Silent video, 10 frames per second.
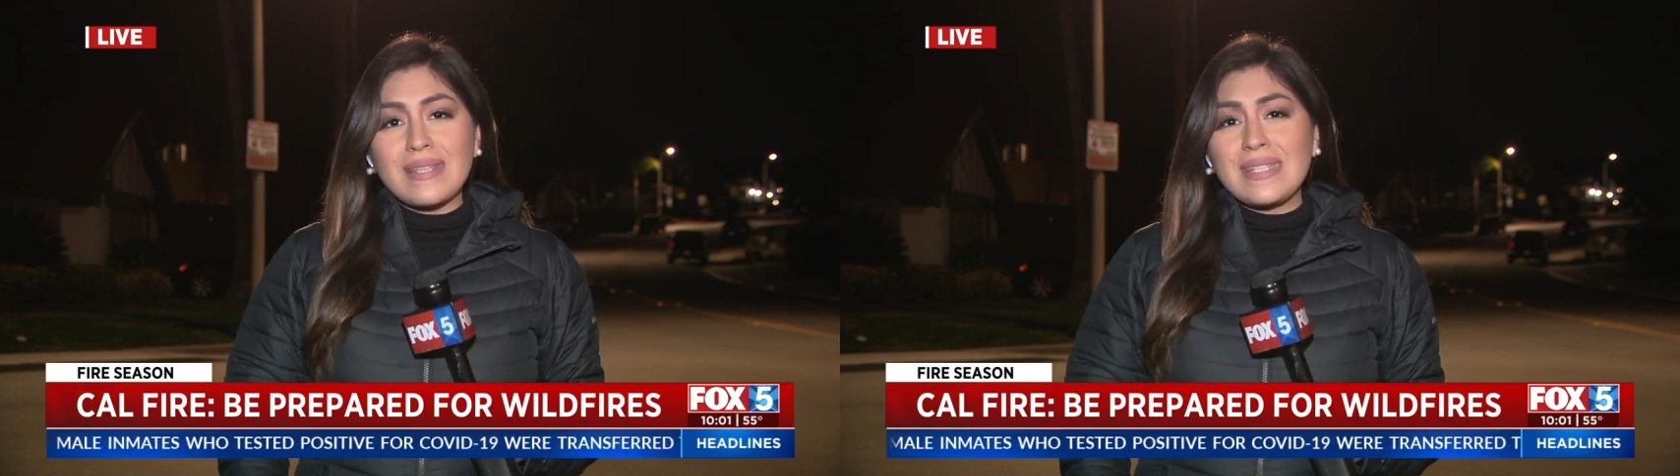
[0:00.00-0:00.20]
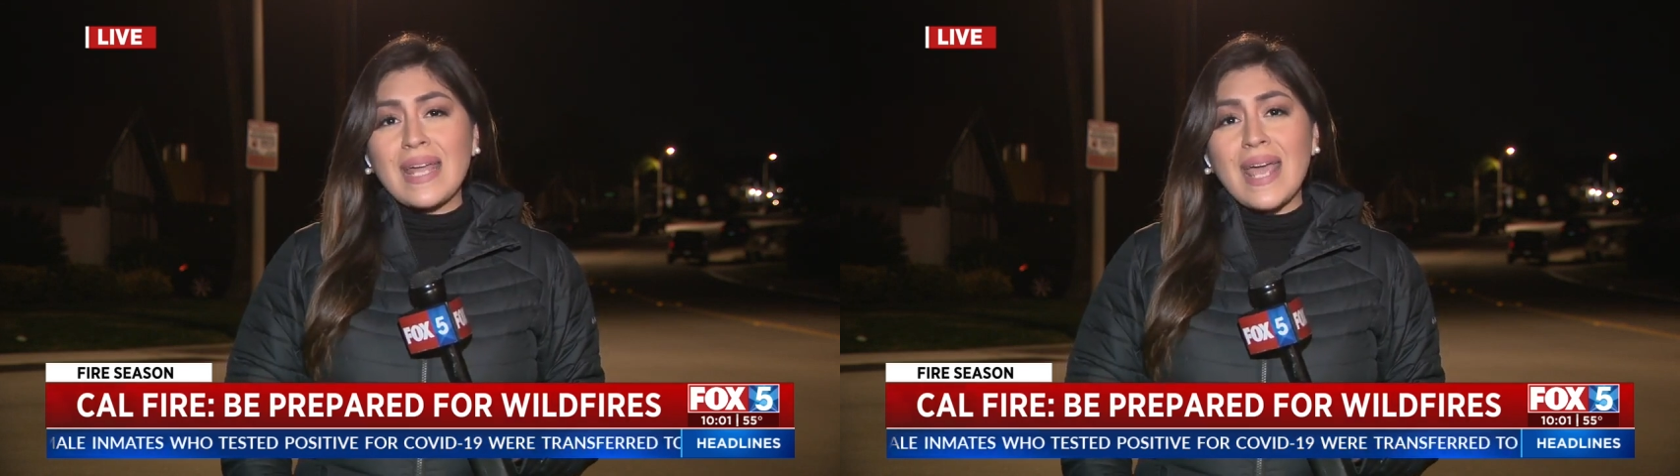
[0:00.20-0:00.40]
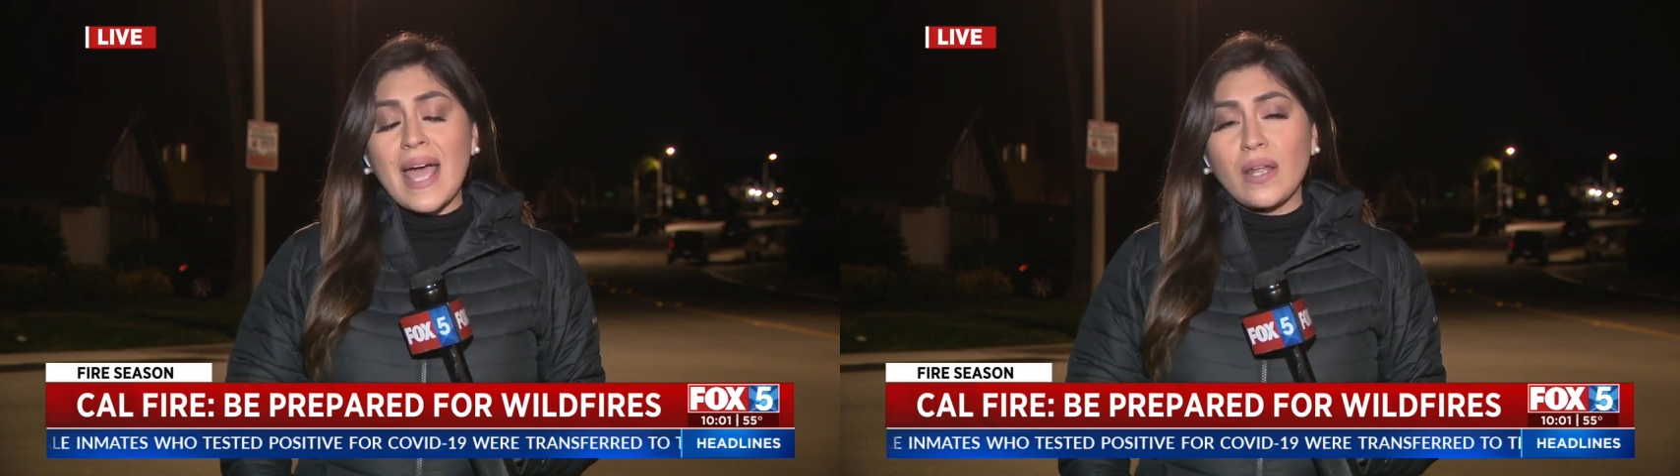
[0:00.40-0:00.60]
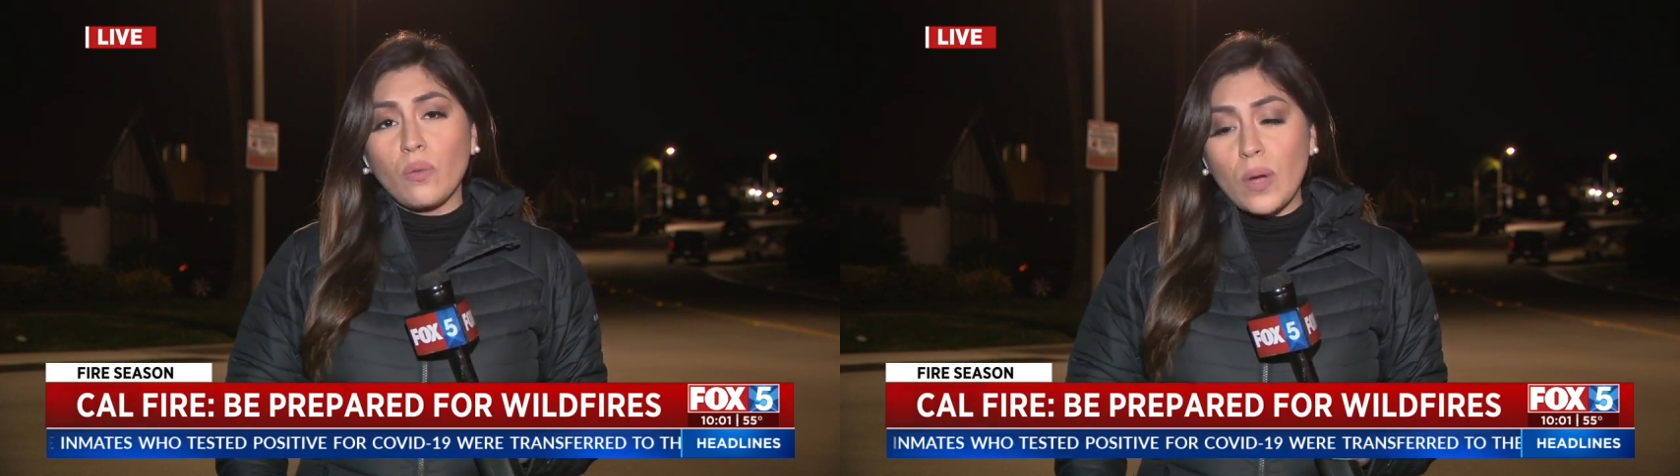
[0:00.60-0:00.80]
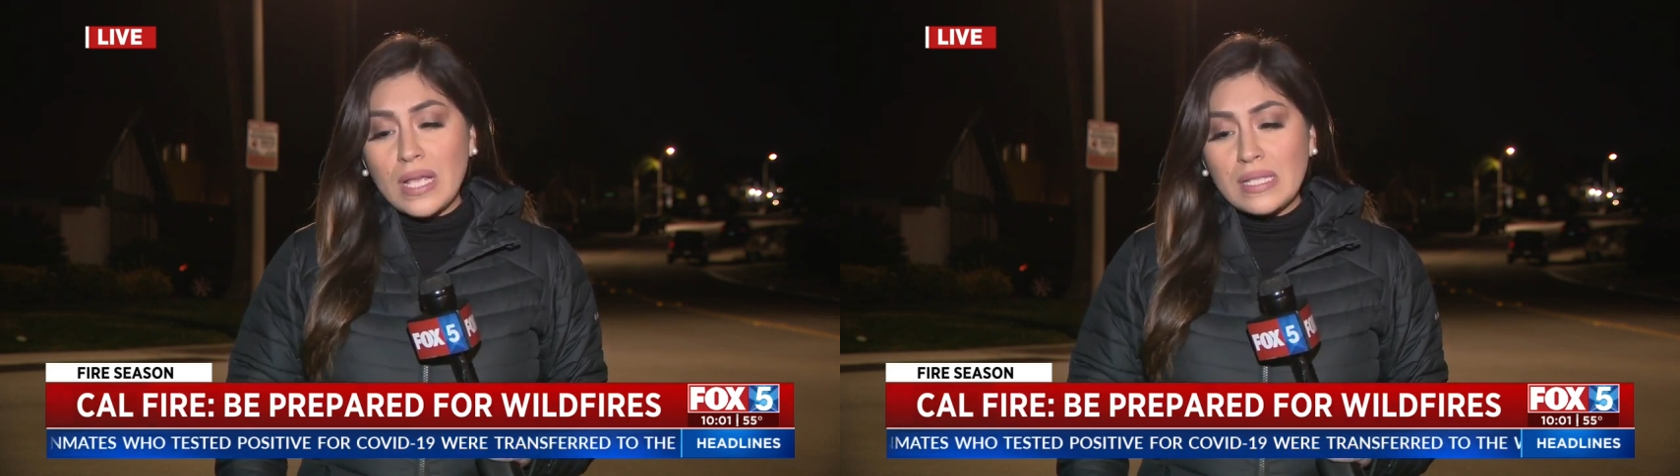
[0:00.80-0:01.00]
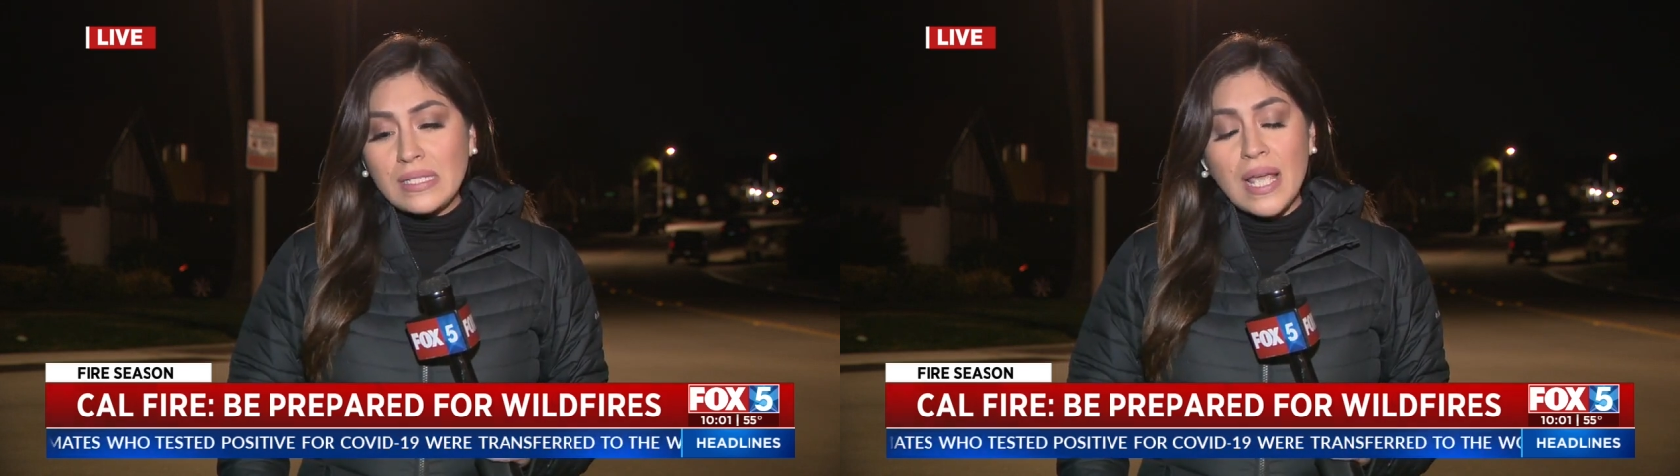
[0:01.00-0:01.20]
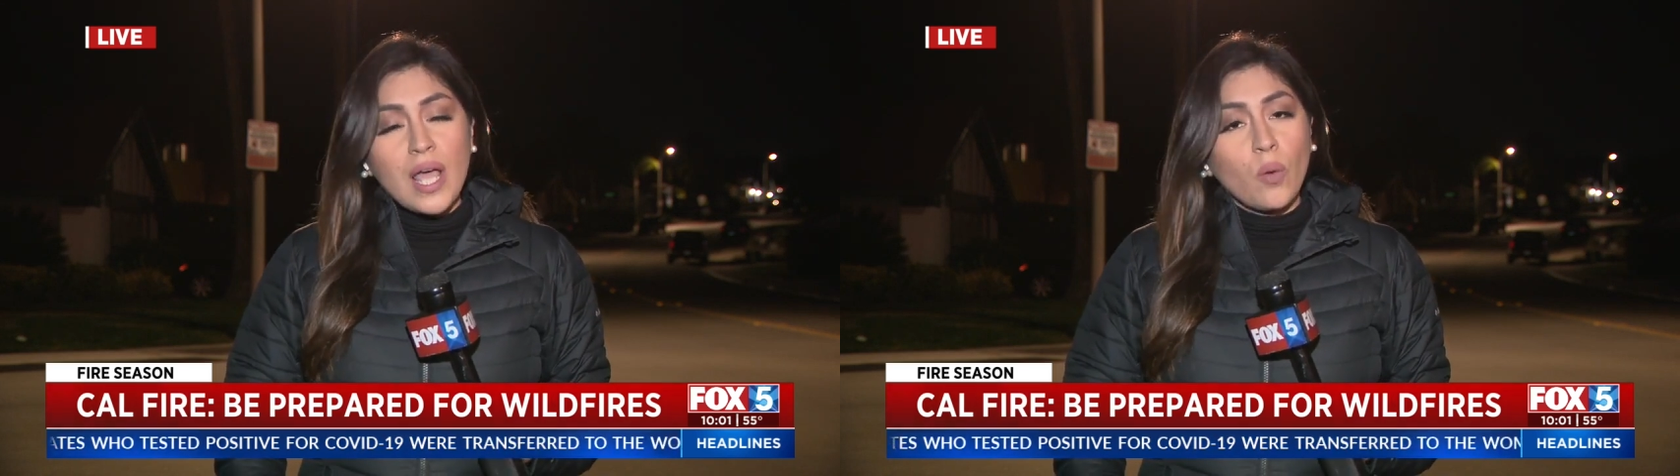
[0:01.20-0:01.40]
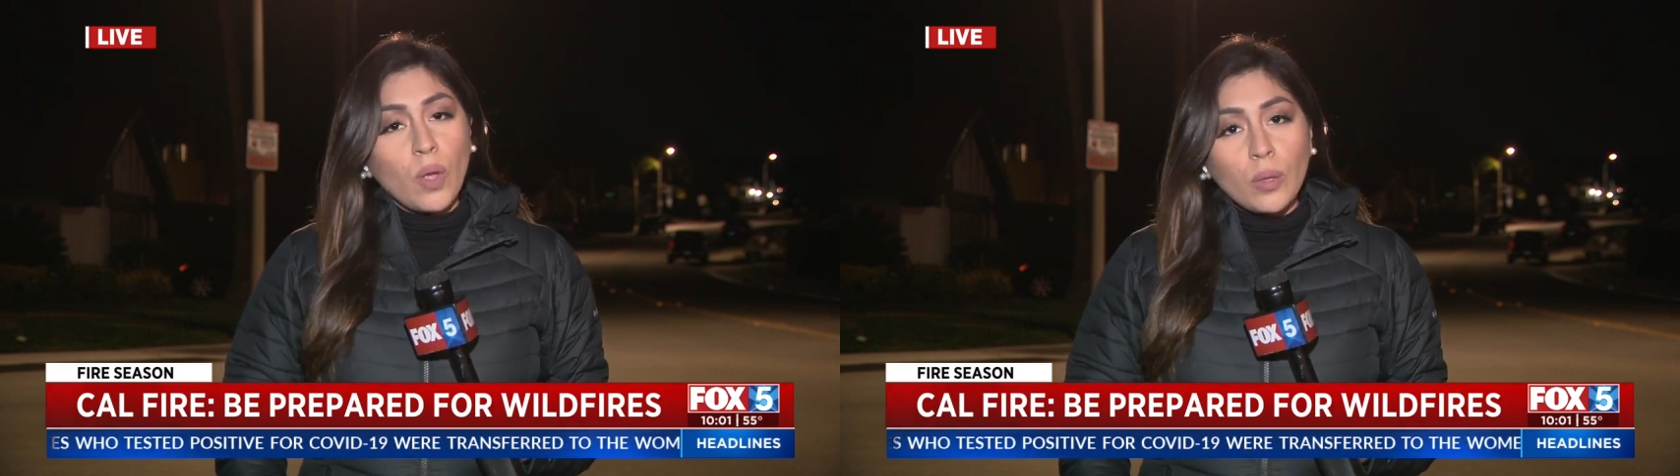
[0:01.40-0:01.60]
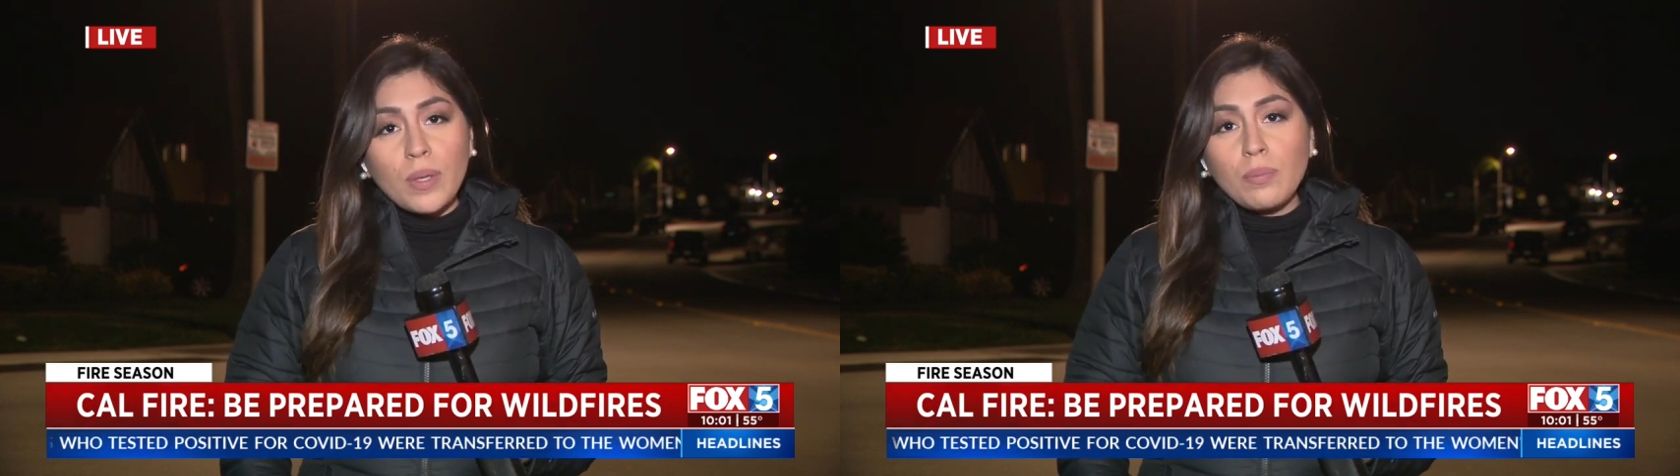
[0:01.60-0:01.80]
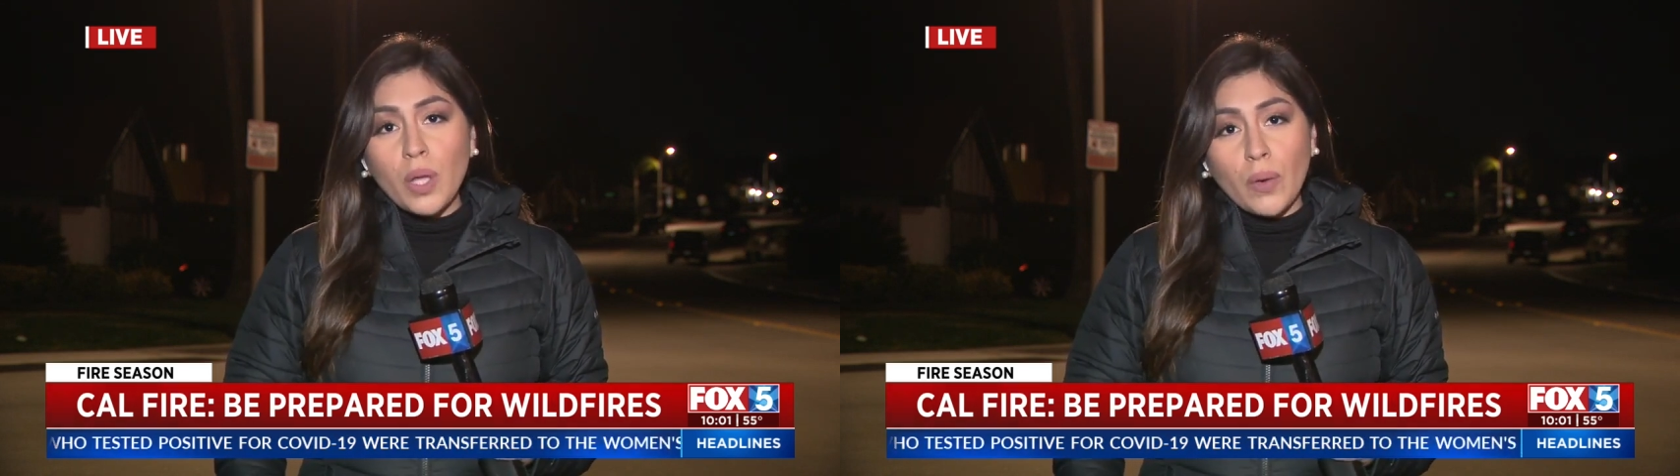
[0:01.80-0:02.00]
Santa Ana winds will
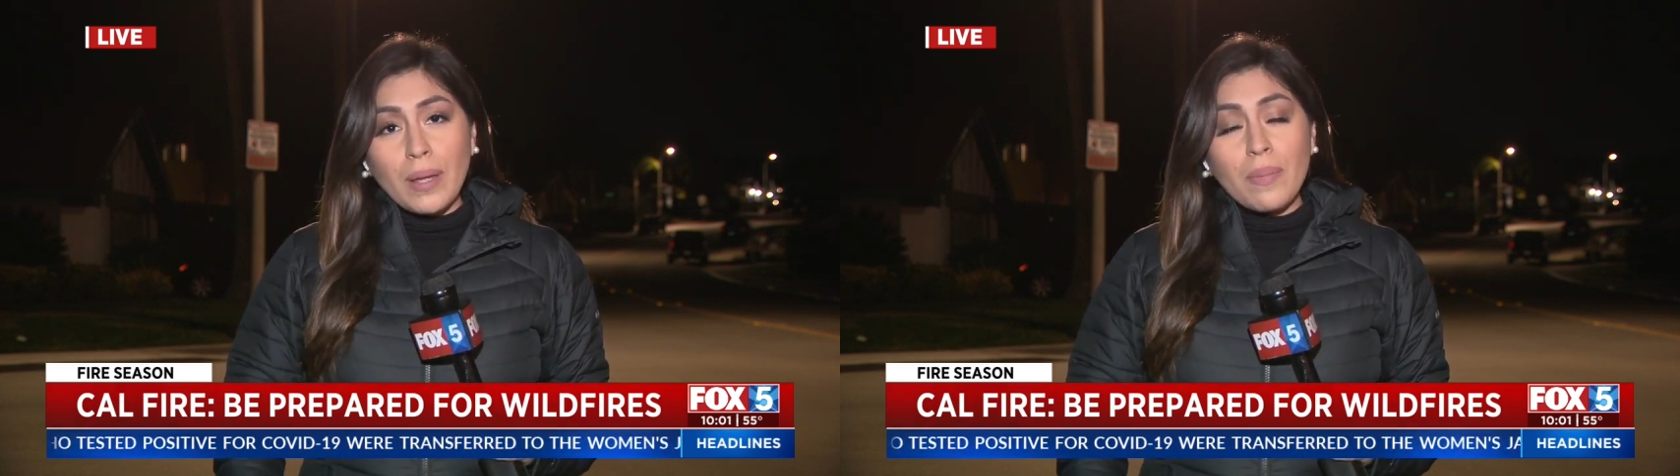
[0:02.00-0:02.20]
be blowing,